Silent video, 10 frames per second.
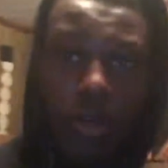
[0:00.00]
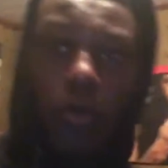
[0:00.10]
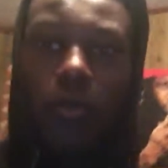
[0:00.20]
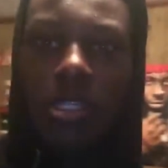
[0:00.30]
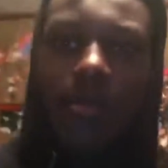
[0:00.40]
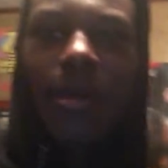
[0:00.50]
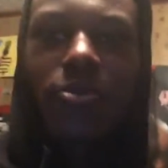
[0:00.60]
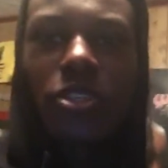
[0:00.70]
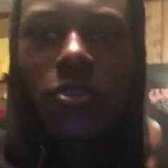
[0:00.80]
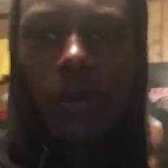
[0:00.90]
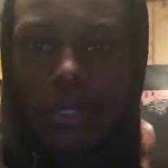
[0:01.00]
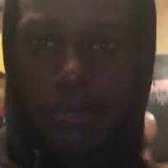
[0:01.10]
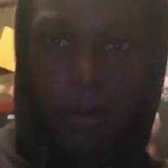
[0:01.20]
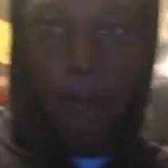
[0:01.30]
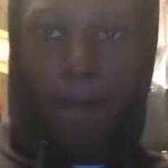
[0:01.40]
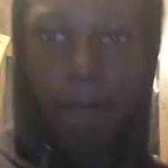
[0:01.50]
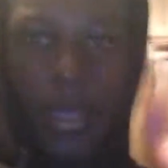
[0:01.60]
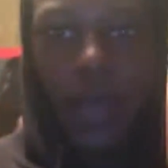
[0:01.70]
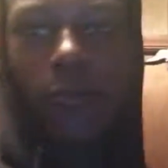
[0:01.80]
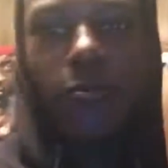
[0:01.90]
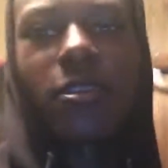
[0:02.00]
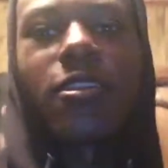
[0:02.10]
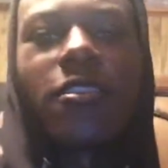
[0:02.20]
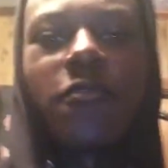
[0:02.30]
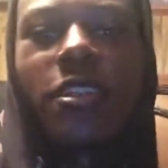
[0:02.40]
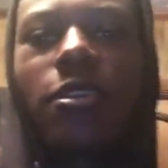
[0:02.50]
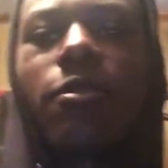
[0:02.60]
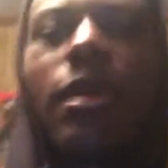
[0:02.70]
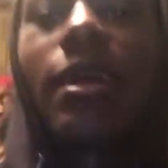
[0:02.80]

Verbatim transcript: Yo, what is up my MG Squad? Here we're back with another video.